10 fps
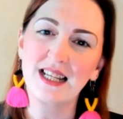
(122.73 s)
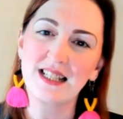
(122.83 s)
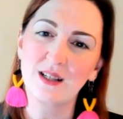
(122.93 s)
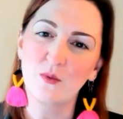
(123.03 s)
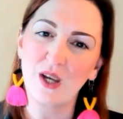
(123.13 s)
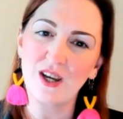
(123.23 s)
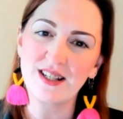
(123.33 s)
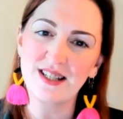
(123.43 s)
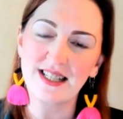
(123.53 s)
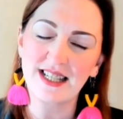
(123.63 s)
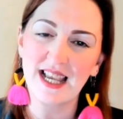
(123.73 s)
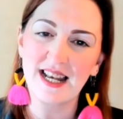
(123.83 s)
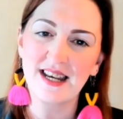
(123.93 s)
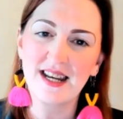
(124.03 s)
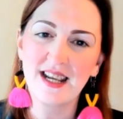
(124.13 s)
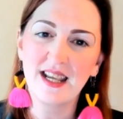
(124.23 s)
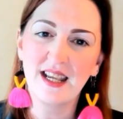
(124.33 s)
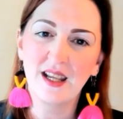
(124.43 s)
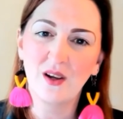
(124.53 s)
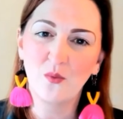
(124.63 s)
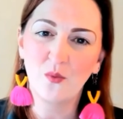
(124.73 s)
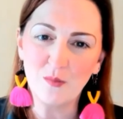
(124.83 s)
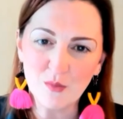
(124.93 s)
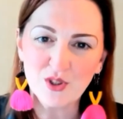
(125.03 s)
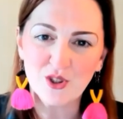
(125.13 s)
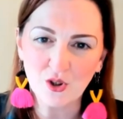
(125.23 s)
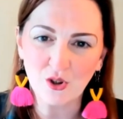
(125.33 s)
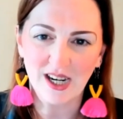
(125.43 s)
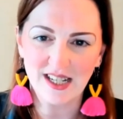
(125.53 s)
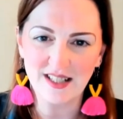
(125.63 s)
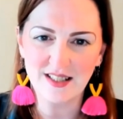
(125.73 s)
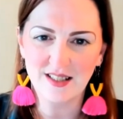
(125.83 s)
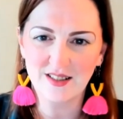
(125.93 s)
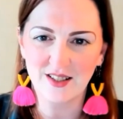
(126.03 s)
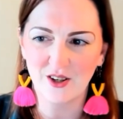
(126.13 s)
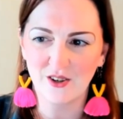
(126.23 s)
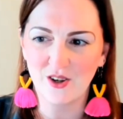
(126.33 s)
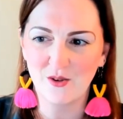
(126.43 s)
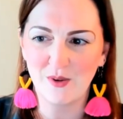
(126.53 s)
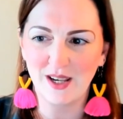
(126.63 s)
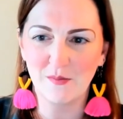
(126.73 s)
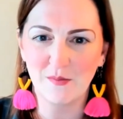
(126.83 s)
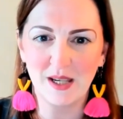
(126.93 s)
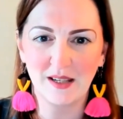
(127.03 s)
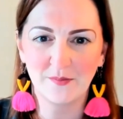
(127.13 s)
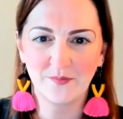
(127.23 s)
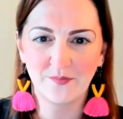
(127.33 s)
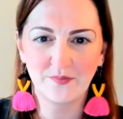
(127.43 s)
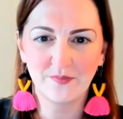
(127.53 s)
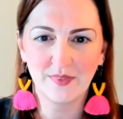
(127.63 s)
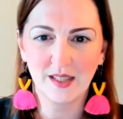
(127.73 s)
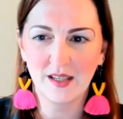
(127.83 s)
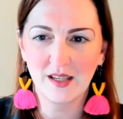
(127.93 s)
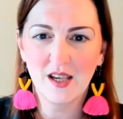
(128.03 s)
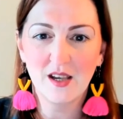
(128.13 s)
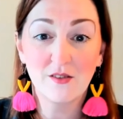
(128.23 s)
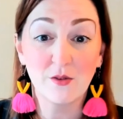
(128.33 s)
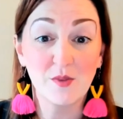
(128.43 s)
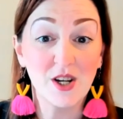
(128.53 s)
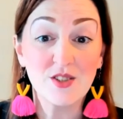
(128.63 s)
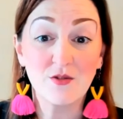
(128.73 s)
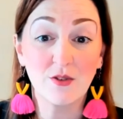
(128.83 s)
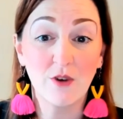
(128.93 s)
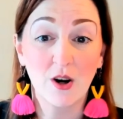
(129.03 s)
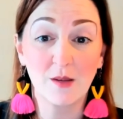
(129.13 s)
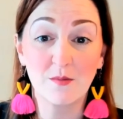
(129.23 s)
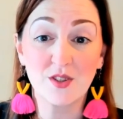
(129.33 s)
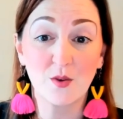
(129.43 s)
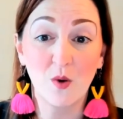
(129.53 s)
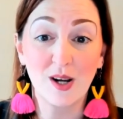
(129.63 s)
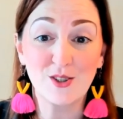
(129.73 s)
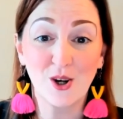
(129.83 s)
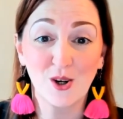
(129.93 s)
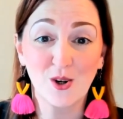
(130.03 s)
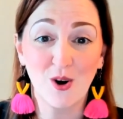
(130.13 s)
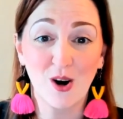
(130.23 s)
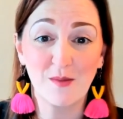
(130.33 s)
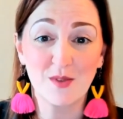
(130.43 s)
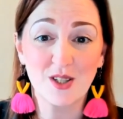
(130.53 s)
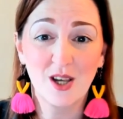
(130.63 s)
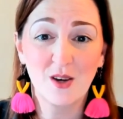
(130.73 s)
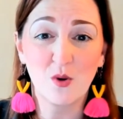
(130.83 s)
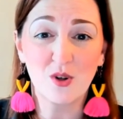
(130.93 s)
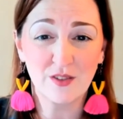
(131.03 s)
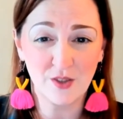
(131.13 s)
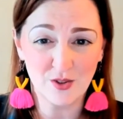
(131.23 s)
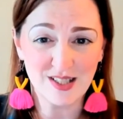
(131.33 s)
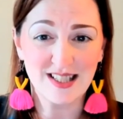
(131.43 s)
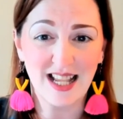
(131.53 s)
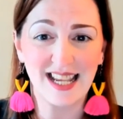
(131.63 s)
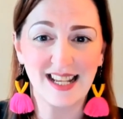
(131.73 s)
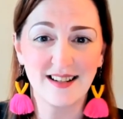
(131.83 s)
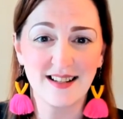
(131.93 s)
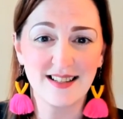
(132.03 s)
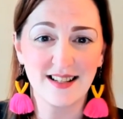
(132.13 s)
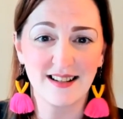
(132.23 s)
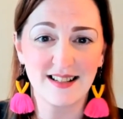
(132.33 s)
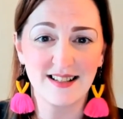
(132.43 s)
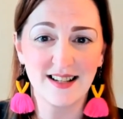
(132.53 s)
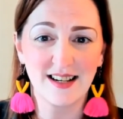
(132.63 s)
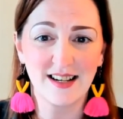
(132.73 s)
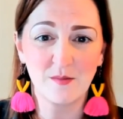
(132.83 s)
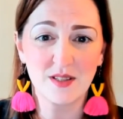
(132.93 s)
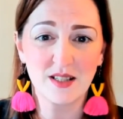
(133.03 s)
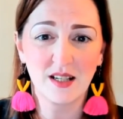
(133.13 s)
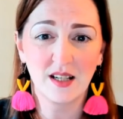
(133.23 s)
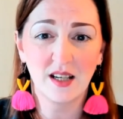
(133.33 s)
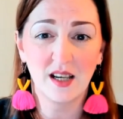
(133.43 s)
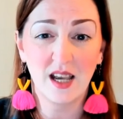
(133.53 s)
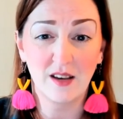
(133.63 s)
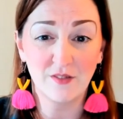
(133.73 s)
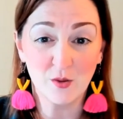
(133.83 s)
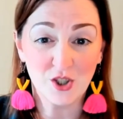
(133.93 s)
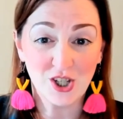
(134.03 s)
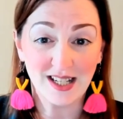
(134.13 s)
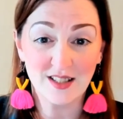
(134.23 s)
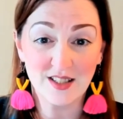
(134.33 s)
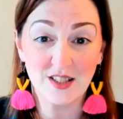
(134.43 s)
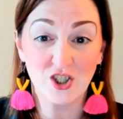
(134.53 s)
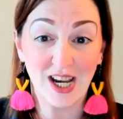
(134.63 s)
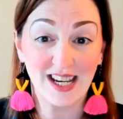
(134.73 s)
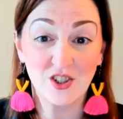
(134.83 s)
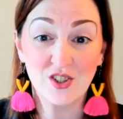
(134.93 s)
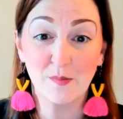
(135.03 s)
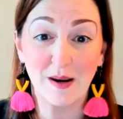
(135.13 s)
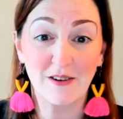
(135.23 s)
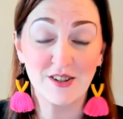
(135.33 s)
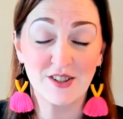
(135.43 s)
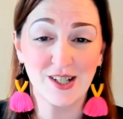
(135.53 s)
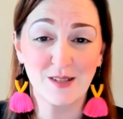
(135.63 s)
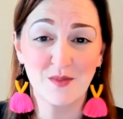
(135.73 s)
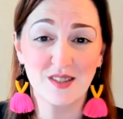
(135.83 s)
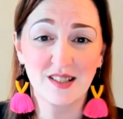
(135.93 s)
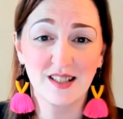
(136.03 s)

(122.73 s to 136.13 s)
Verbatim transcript: until we heard it again. We must create to know who we can be. From nursery rhymes to white-collar crimes, what have you to say in uncertain times? Have you a chance to change the paradigms?